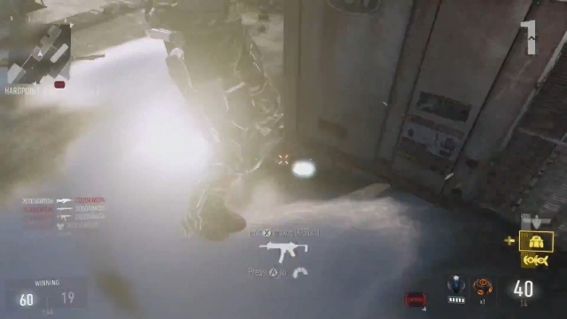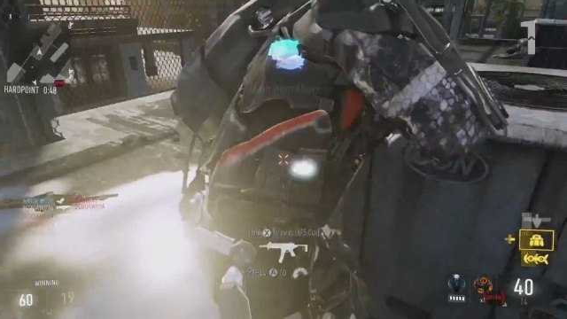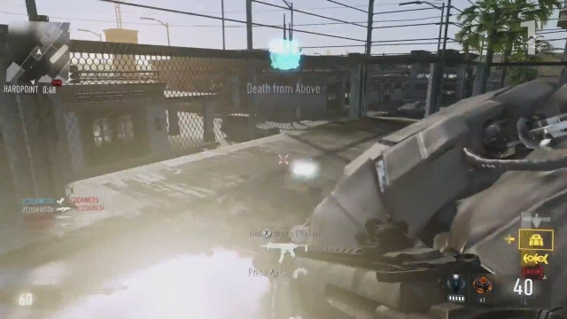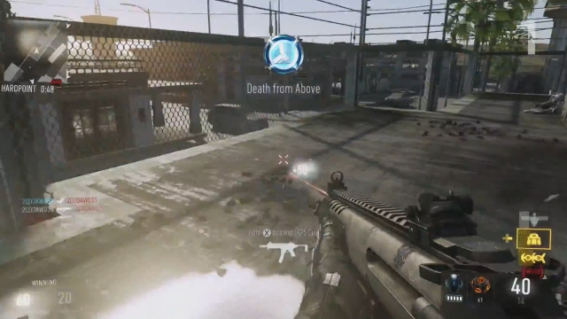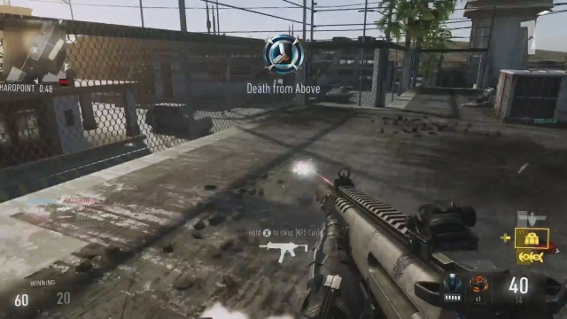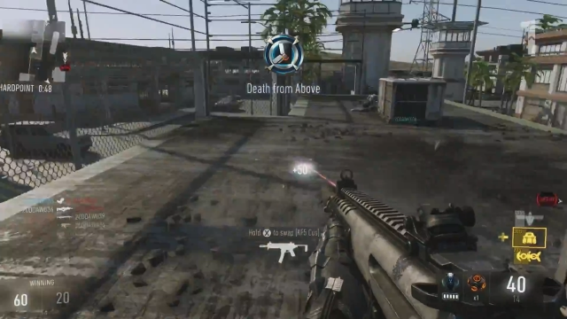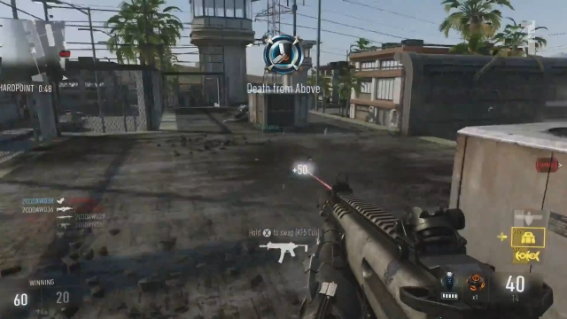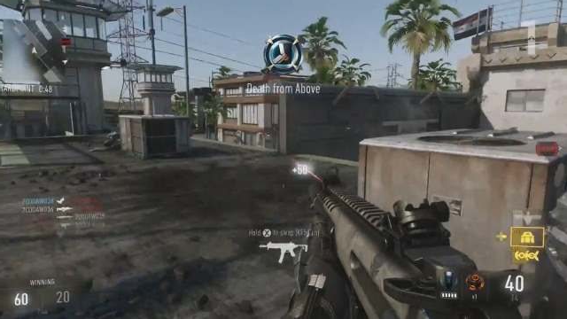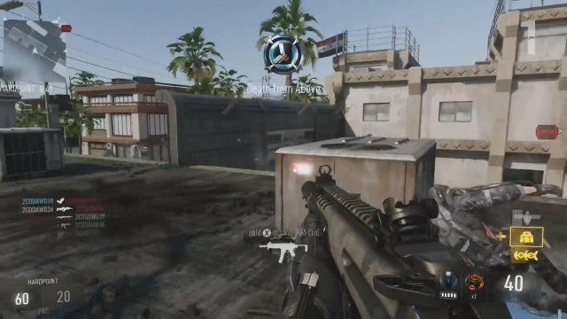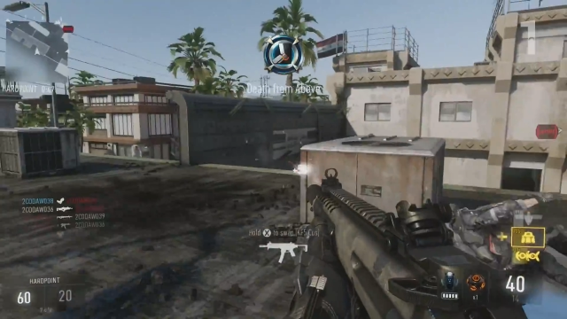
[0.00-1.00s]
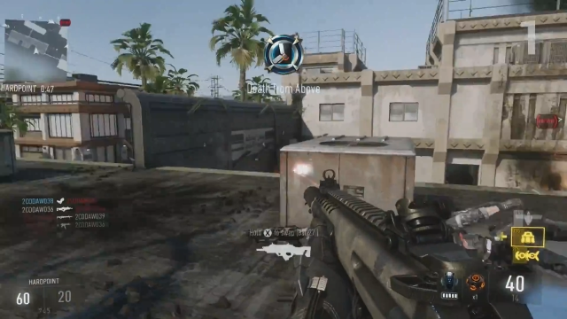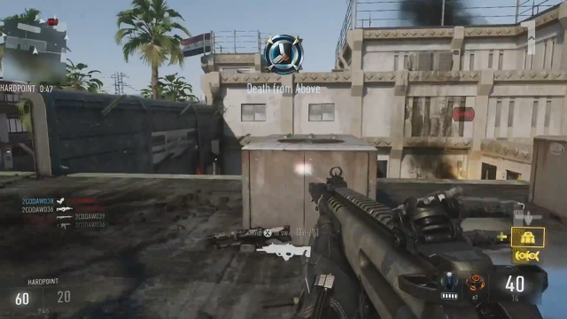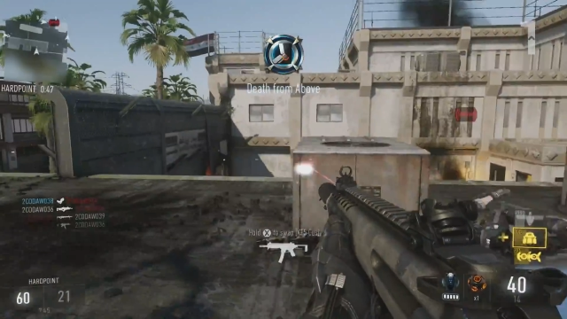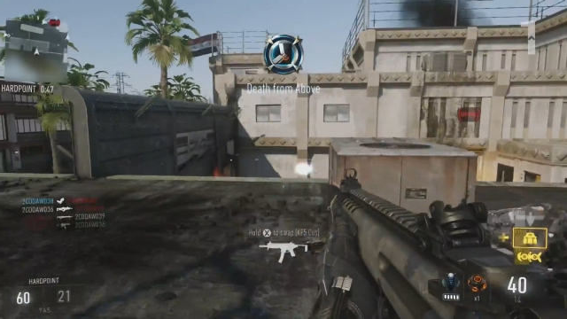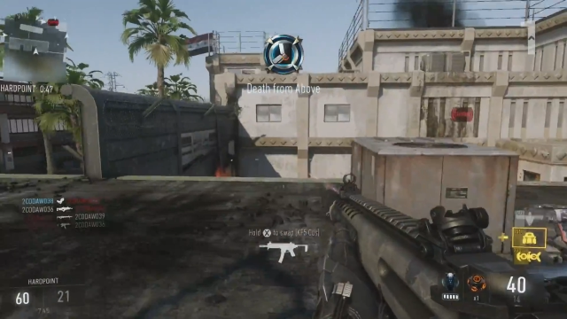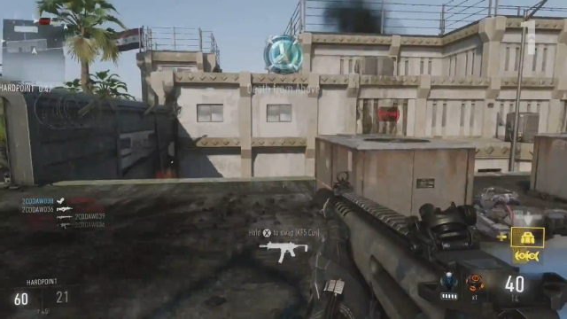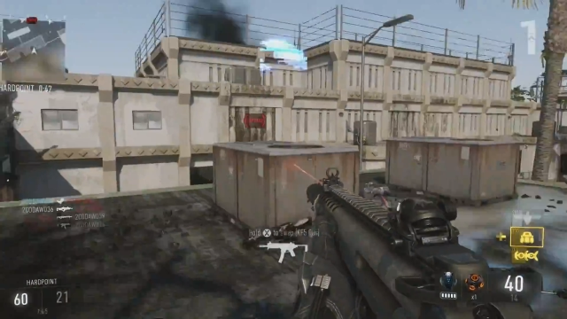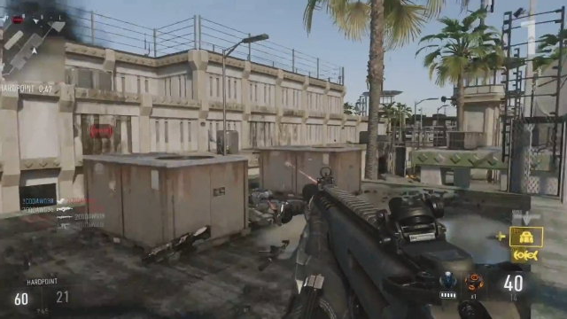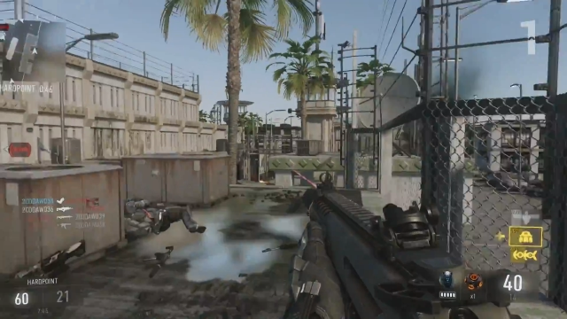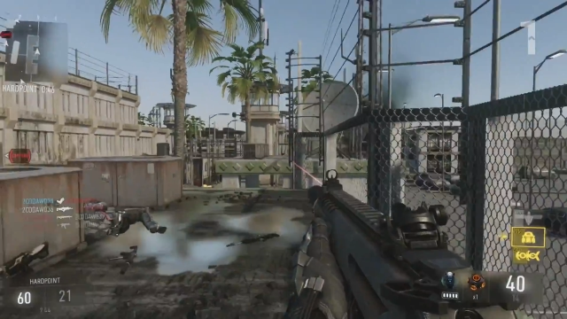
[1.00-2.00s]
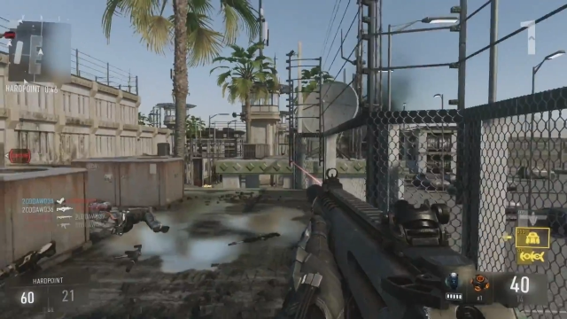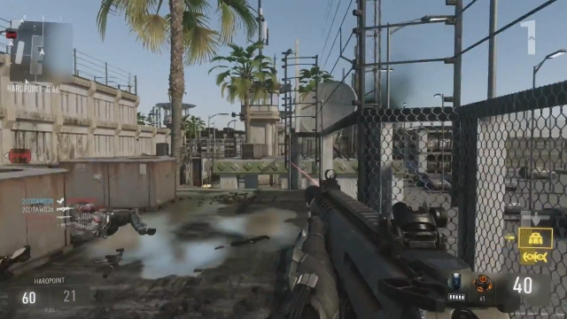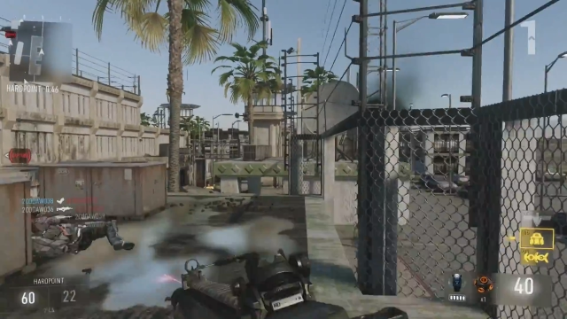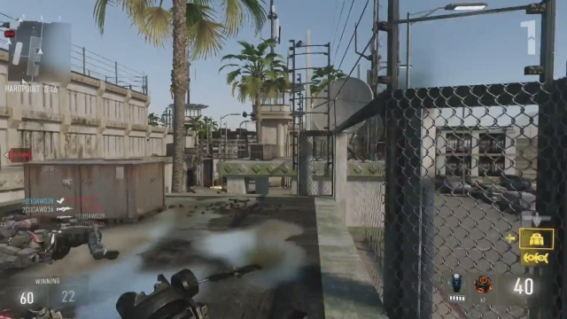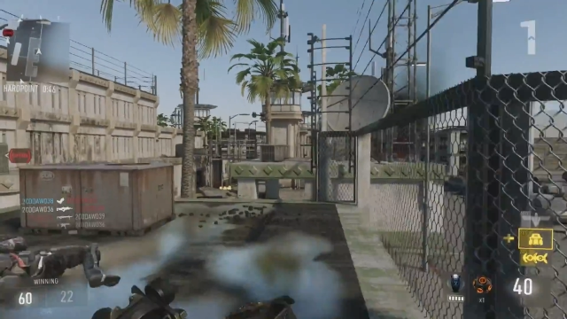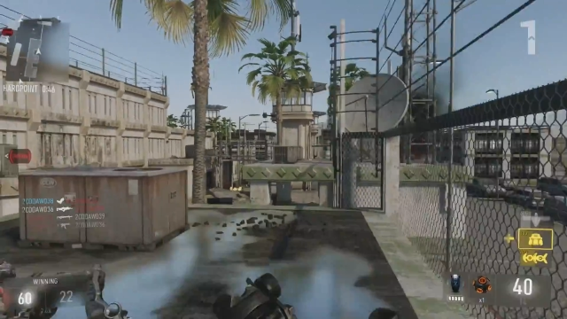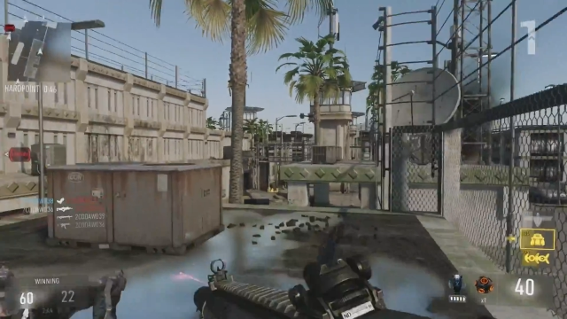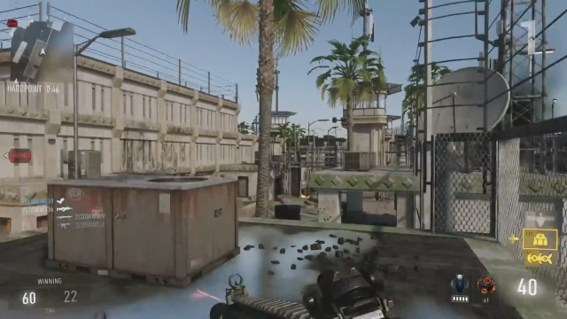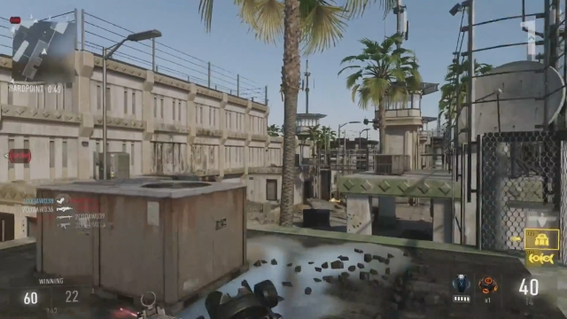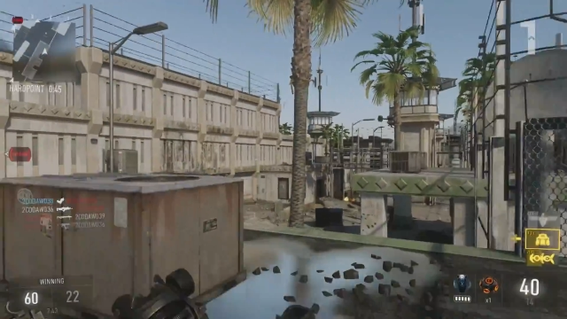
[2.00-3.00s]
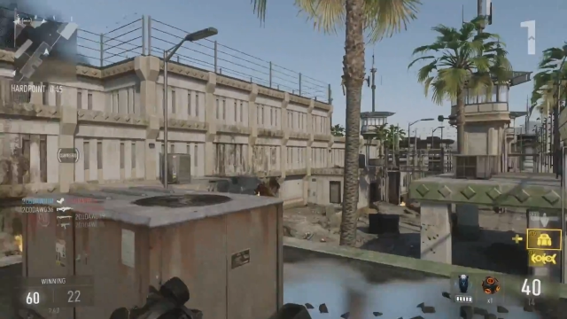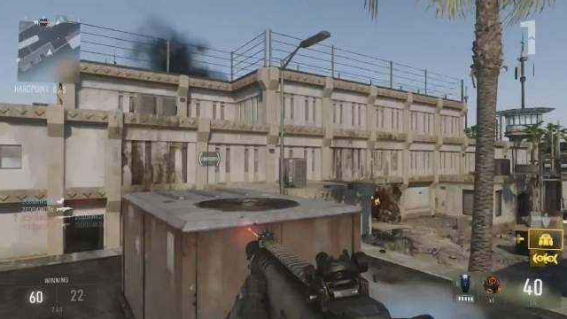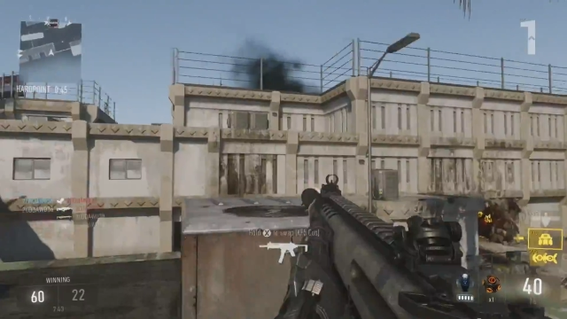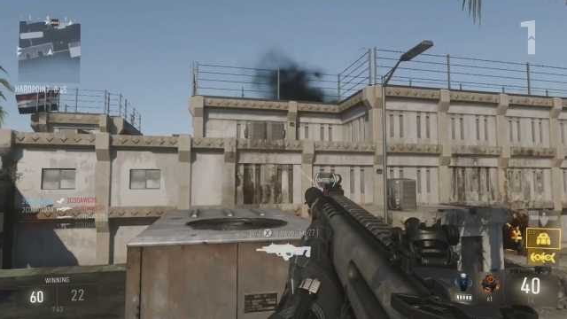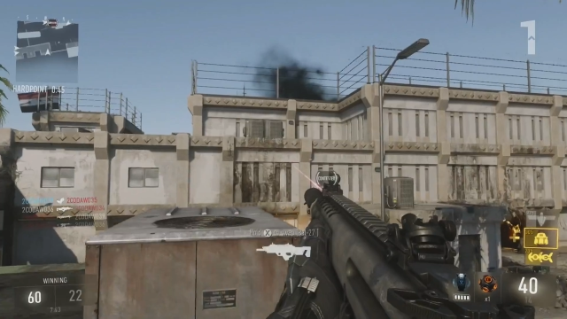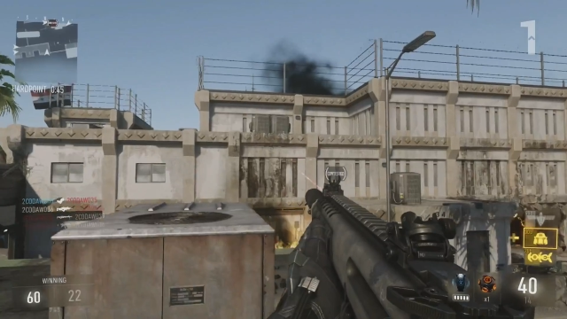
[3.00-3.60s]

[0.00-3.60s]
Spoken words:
(no speaker visible)